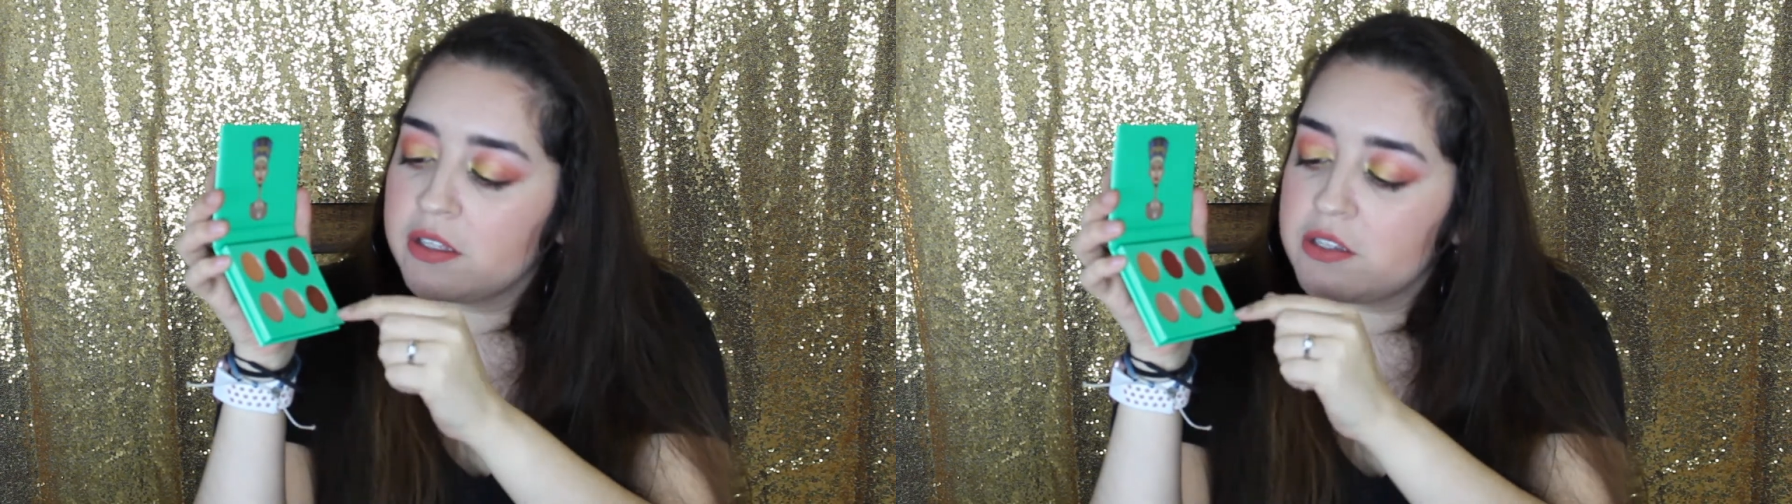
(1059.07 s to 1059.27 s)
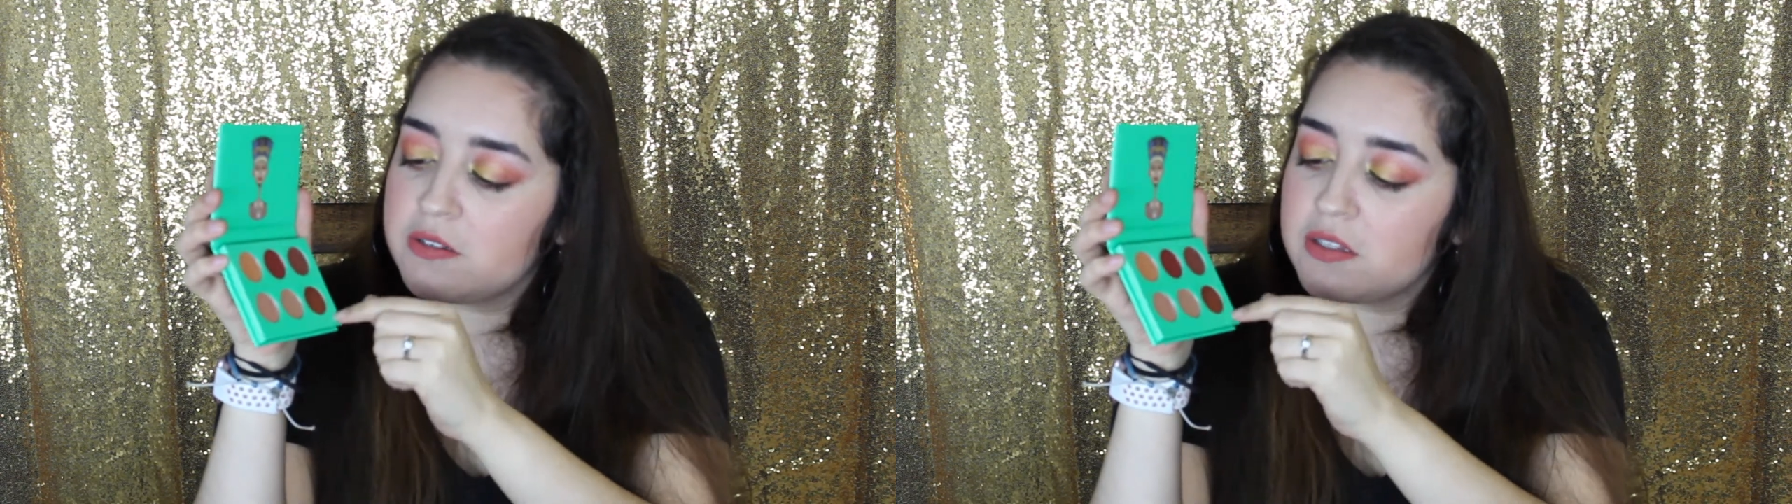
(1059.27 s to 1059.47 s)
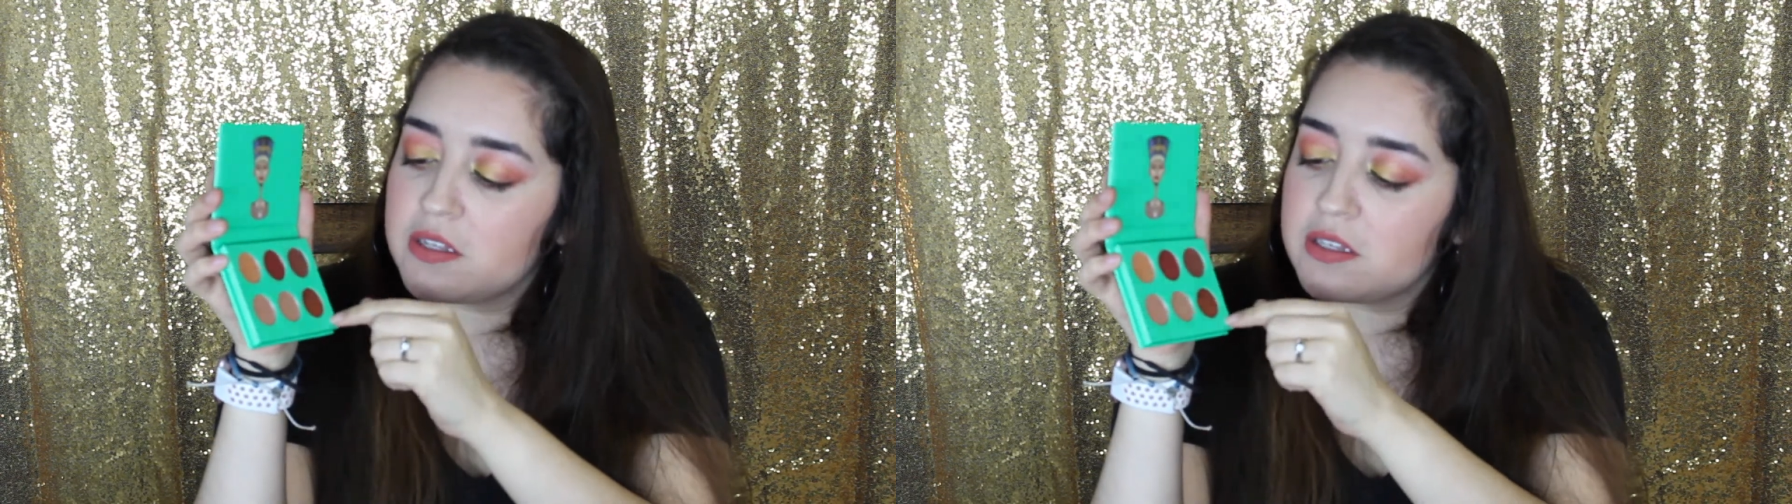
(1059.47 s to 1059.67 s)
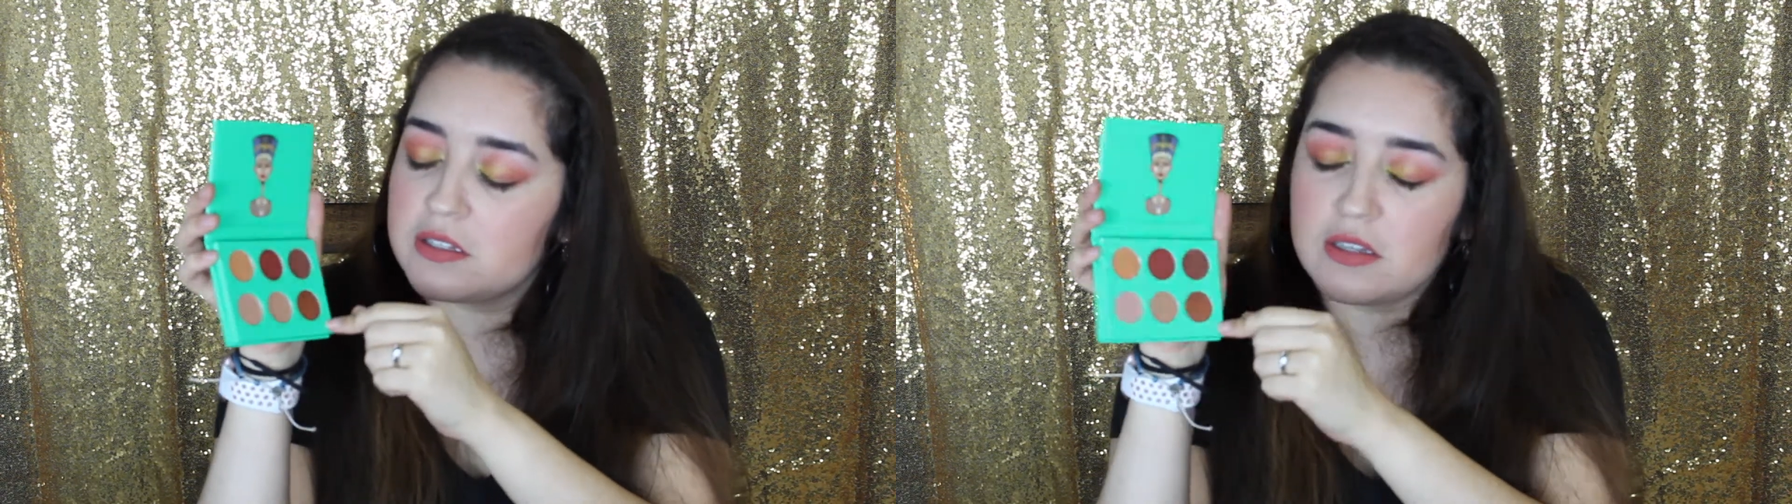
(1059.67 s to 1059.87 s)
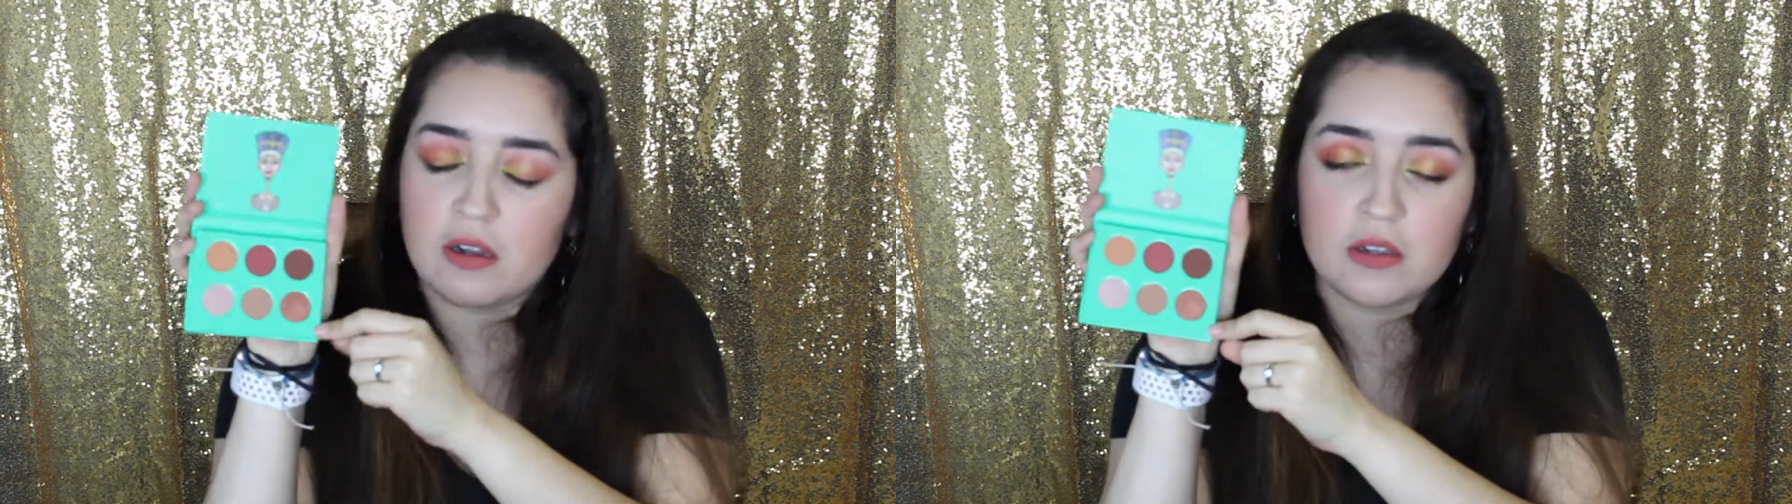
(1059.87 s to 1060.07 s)
used
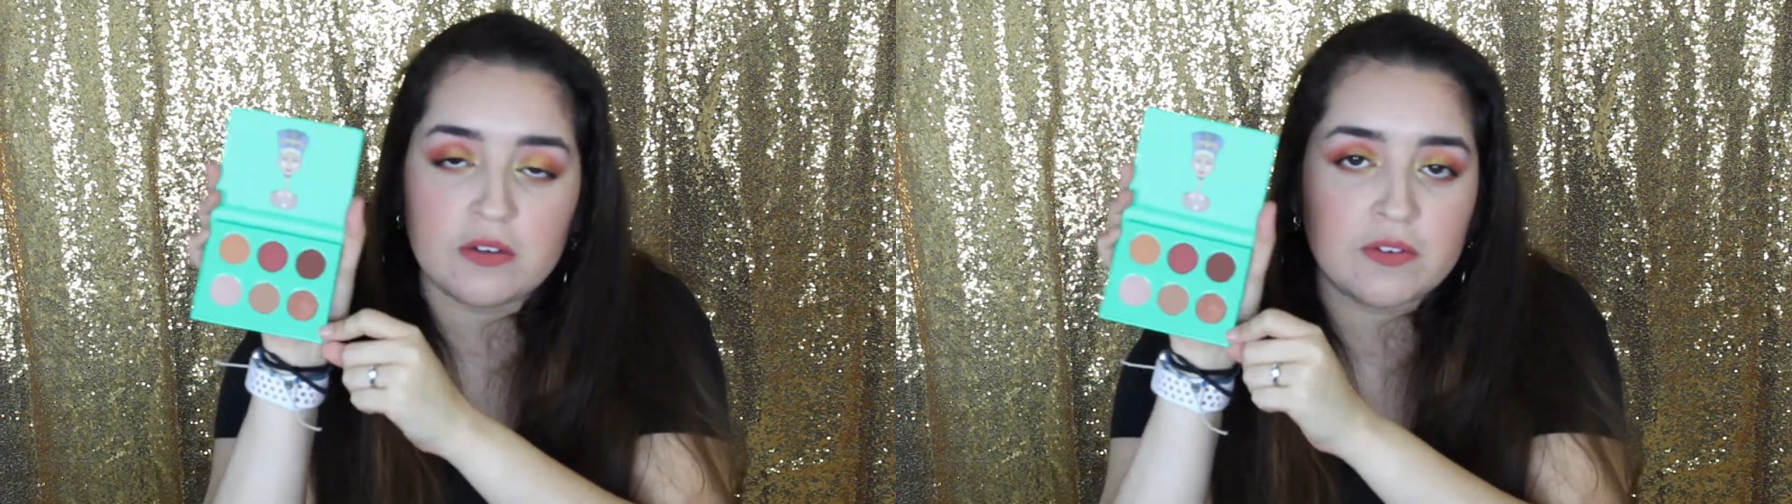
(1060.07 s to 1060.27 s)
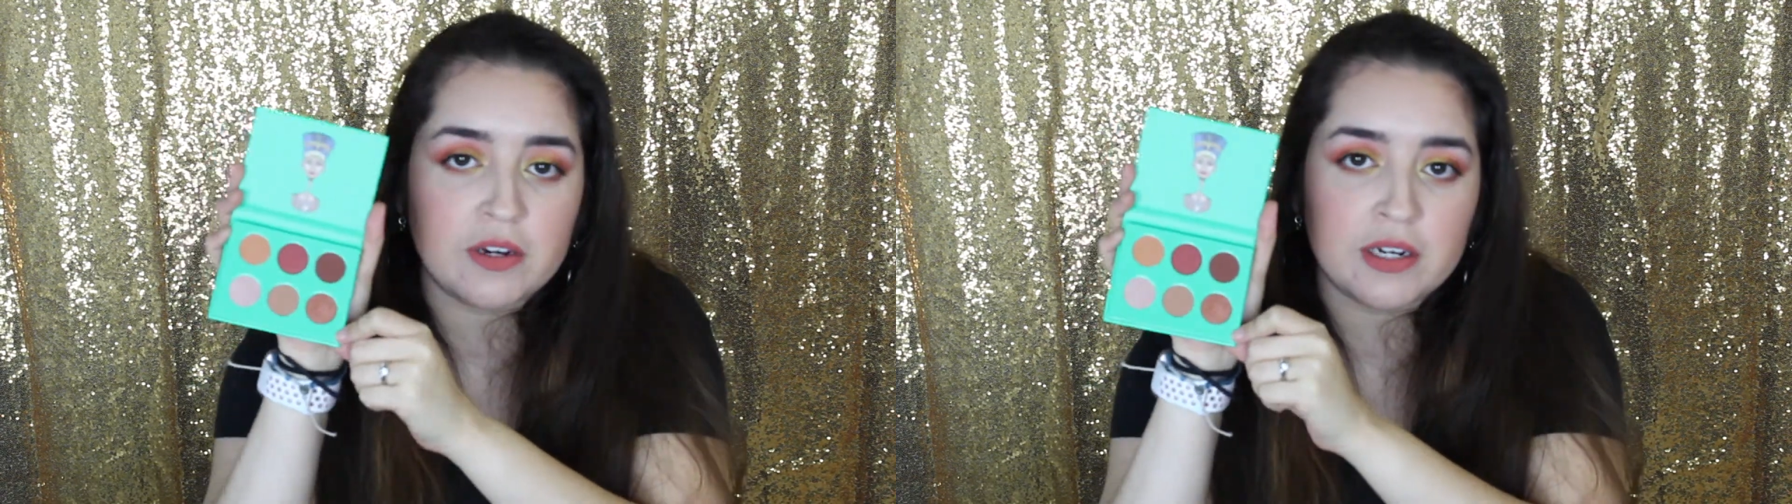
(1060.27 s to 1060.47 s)
this all over,